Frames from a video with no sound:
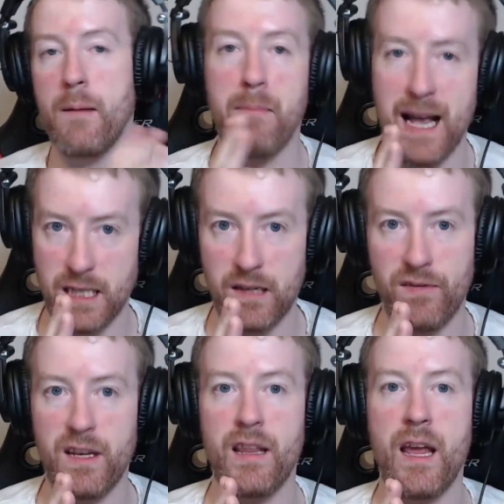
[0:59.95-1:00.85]
massive
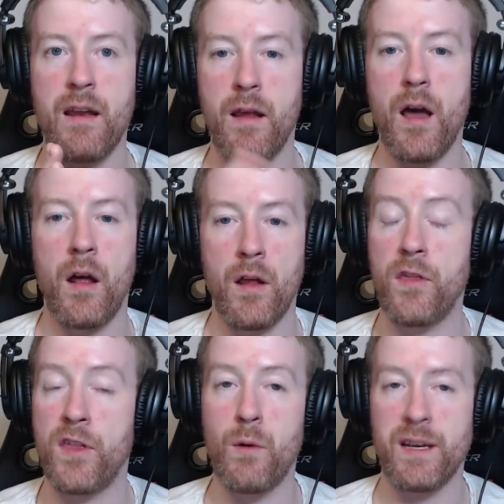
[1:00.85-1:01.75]
in
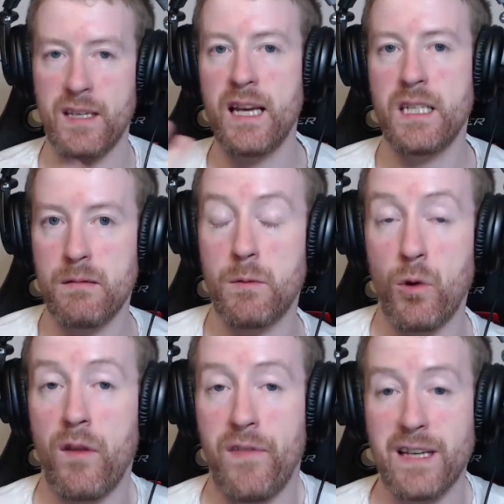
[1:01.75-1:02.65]
the USA, seems to be
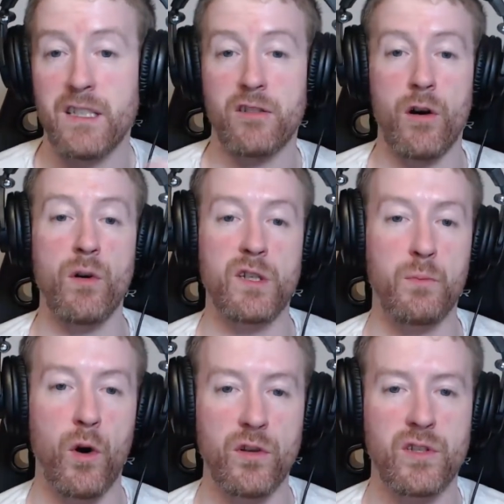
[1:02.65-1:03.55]
one of the fastest growing
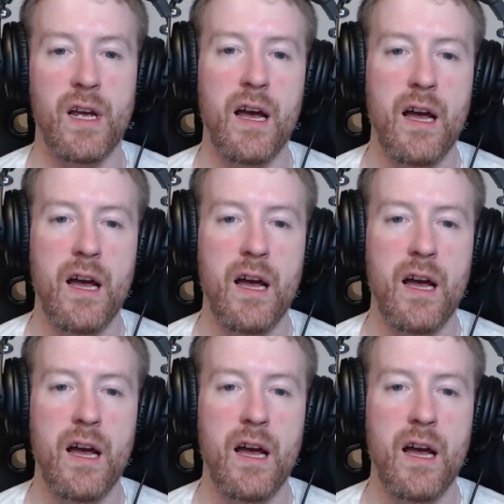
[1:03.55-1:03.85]
sports.